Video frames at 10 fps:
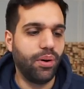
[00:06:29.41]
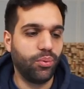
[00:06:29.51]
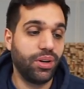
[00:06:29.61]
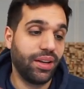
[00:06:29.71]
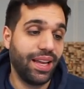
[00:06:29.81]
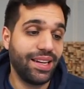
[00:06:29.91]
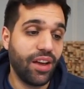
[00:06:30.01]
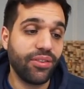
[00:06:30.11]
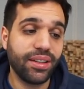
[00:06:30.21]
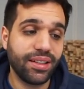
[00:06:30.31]
But what I can
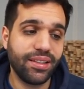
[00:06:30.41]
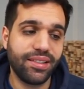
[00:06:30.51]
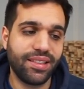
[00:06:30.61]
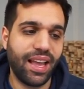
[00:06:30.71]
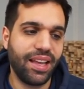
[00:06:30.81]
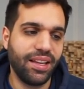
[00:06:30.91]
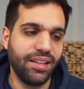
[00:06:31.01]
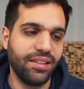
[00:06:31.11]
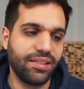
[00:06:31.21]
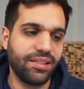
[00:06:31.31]
definitely say
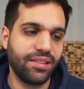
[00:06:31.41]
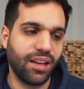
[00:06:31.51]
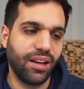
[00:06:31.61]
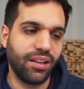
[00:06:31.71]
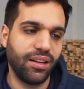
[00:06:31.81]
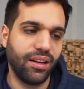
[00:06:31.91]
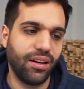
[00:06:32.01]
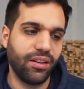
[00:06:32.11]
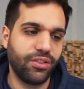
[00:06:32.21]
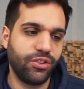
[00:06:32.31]
is I got
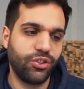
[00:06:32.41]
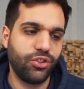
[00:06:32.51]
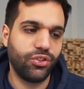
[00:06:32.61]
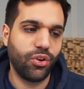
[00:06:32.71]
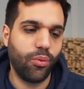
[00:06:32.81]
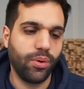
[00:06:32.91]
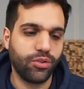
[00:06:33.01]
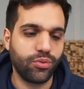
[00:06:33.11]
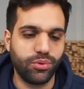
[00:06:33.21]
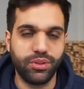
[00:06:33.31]
so
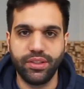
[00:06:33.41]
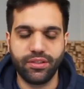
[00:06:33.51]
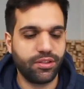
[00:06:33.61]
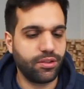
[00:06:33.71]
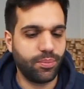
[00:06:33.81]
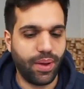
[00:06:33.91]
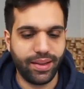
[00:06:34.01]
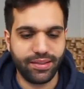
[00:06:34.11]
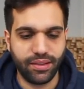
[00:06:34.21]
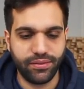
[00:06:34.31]
much more disk
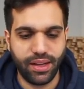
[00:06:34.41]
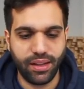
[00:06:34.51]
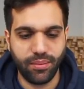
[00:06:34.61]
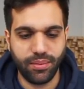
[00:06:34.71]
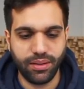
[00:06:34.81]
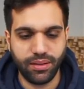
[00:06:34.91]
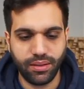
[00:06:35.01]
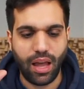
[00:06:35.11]
space available.